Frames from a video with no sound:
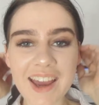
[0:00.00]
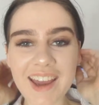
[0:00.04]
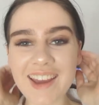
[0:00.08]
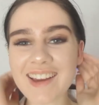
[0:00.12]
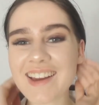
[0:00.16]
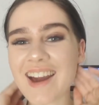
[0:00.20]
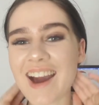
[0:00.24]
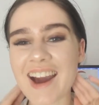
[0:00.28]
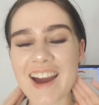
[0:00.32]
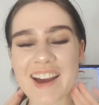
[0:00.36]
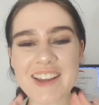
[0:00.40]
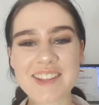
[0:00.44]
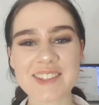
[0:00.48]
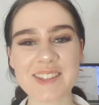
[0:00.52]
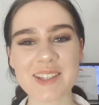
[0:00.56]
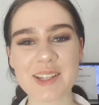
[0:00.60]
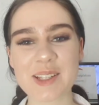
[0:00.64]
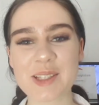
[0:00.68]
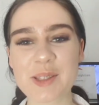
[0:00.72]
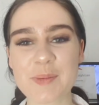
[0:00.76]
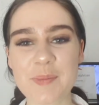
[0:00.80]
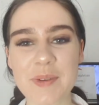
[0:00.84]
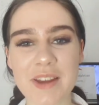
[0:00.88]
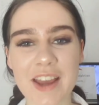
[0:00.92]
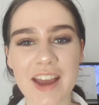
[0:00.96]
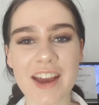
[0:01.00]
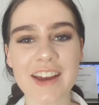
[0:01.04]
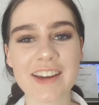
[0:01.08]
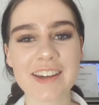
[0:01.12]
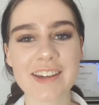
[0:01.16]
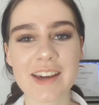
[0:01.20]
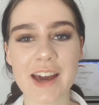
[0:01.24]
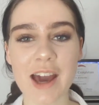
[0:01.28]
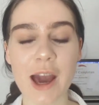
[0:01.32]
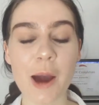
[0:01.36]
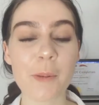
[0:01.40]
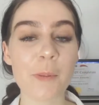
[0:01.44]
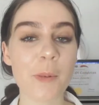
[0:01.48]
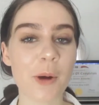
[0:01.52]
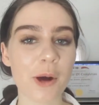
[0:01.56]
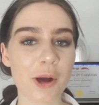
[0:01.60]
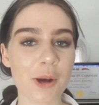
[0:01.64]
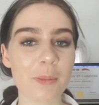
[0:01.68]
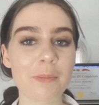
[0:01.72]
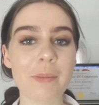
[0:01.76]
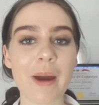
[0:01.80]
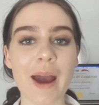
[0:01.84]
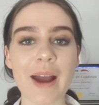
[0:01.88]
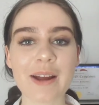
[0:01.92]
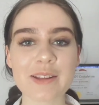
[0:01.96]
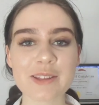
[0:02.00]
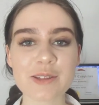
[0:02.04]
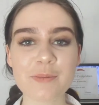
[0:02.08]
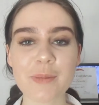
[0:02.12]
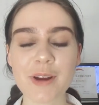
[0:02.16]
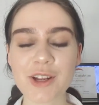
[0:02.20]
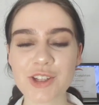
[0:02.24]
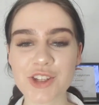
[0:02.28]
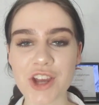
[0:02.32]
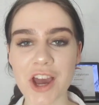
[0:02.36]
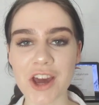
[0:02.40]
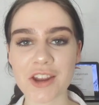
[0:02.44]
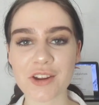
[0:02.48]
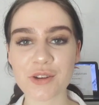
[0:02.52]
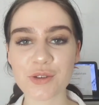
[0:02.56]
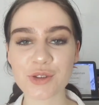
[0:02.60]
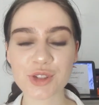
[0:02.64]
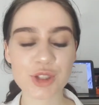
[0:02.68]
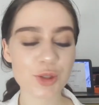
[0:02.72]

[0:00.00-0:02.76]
guys, it's Bianca and welcome back to my channel.